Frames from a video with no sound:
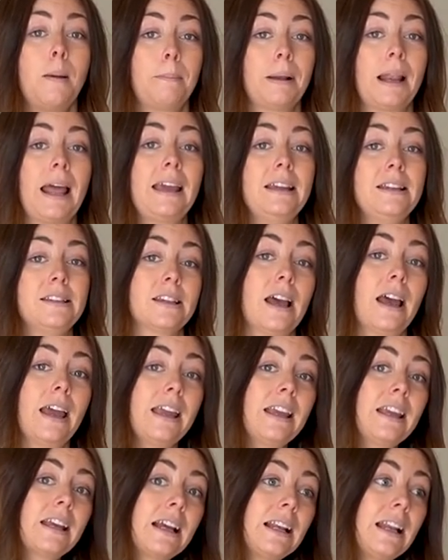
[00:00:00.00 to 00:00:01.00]
blazer
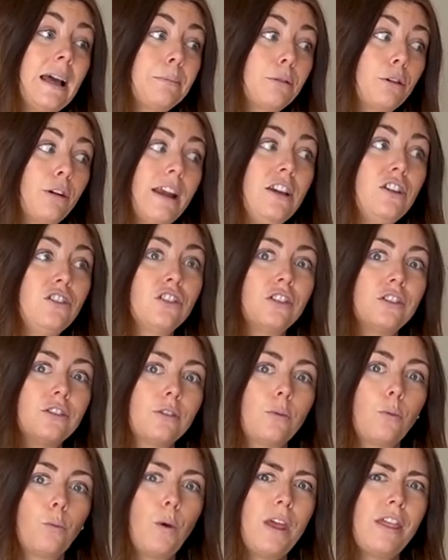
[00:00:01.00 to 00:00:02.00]
in
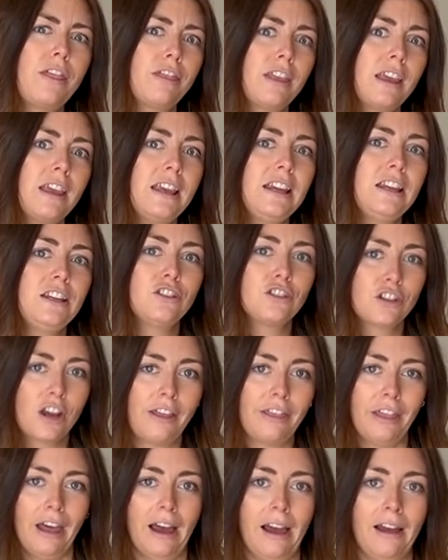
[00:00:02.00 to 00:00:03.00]
collaboration with each
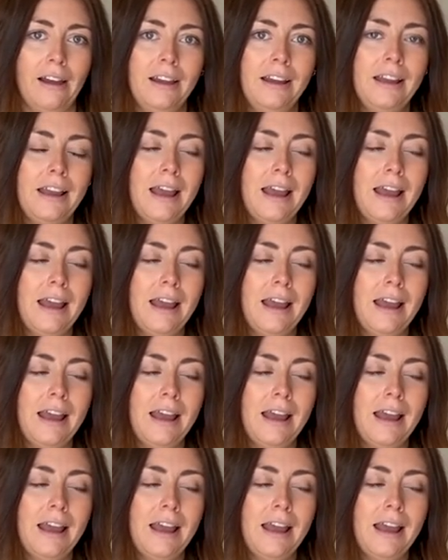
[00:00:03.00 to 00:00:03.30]
other.